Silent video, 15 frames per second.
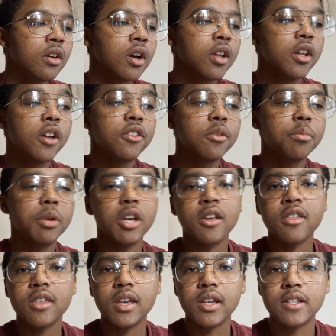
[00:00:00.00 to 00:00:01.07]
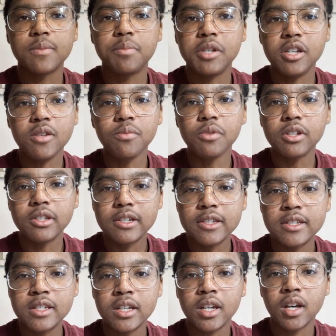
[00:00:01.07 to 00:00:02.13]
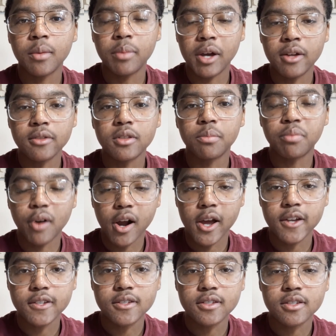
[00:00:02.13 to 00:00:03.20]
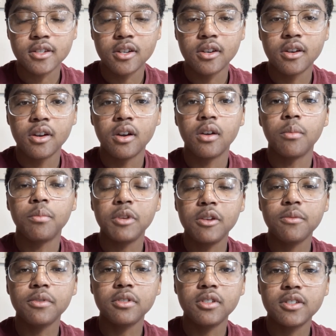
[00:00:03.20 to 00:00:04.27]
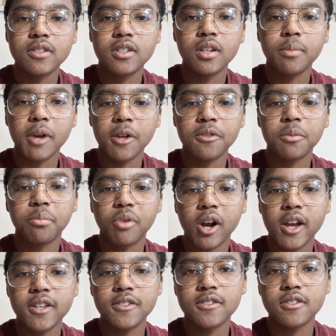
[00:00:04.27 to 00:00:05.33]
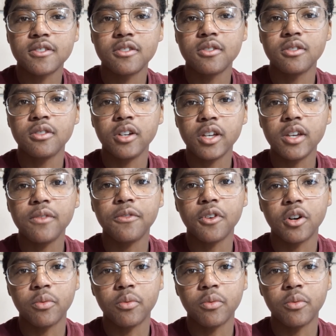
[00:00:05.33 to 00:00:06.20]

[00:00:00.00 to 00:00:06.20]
Another big thing is be realistic about the price. Be realistic about the price you're looking for a